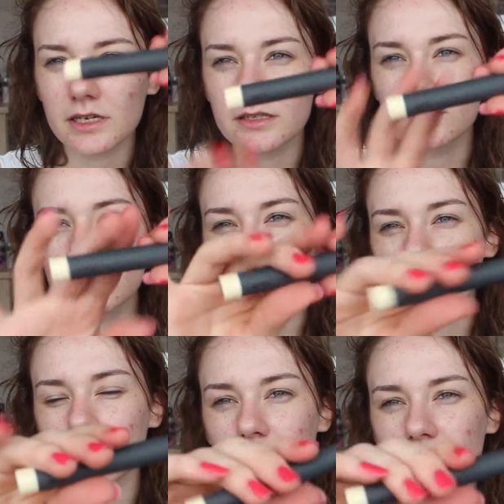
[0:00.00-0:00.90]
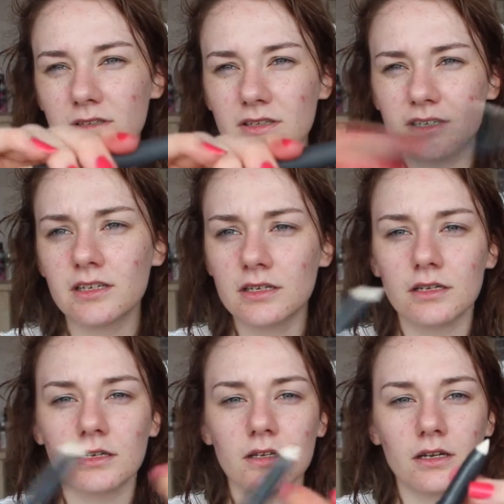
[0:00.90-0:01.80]
It's beautiful.
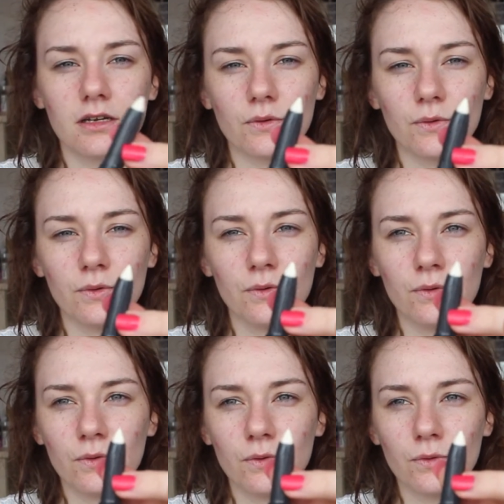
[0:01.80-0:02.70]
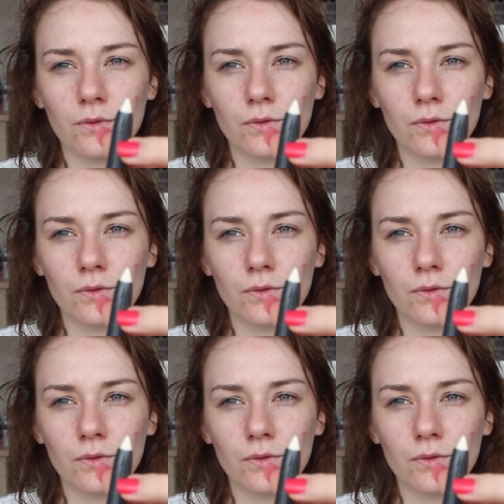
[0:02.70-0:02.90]
Ooh.